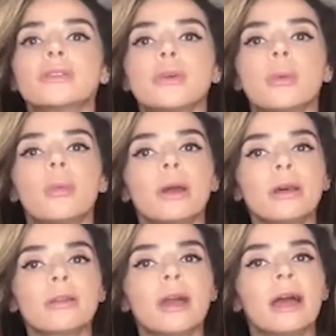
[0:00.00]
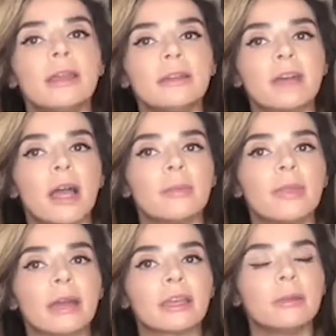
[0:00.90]
So one other headache
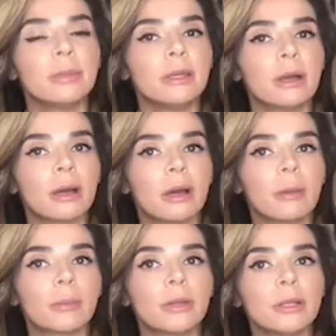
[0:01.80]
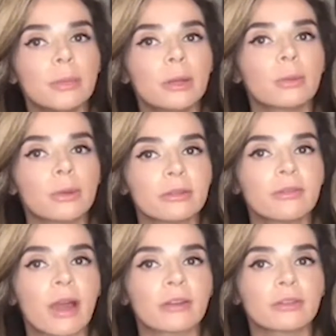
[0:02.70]
type that can be a pretty big
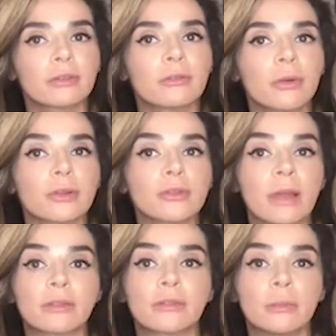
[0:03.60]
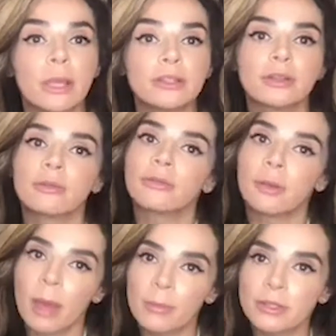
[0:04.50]
risk factor for transformation
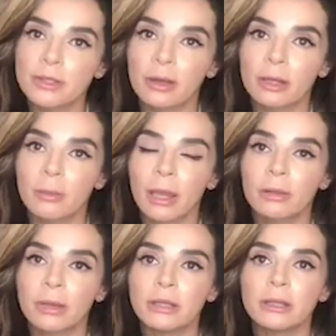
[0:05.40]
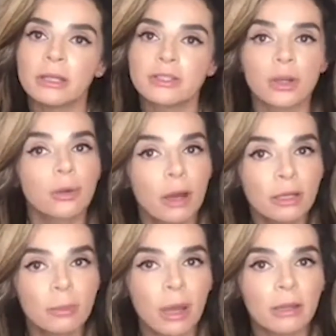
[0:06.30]
from episodic migraine into
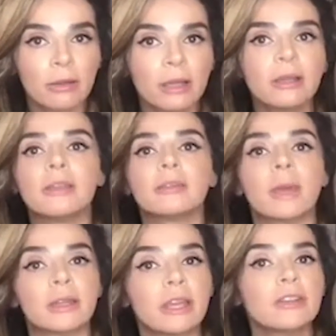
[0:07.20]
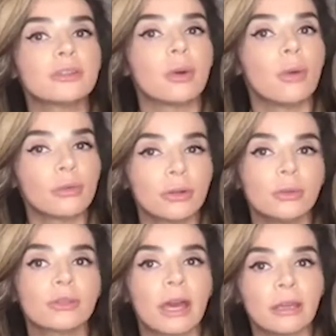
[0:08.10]
chronic migraine is medication
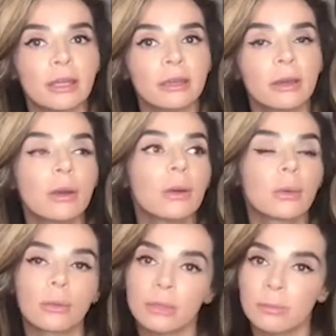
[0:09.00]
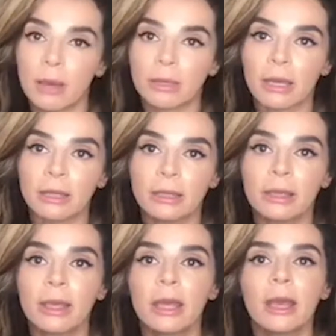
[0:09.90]
overuse headache, or rebound
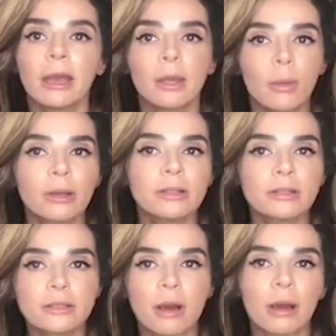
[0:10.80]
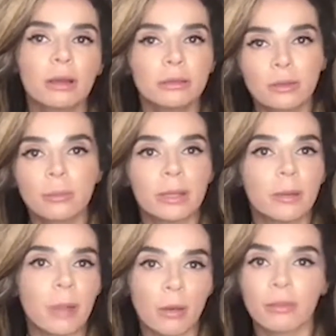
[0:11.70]
headache. And I wanted to talk a little
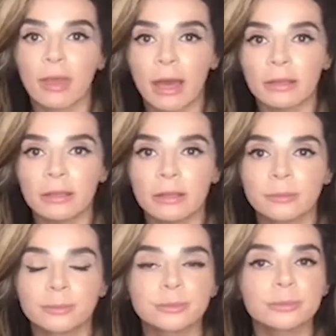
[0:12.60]
bit about that here.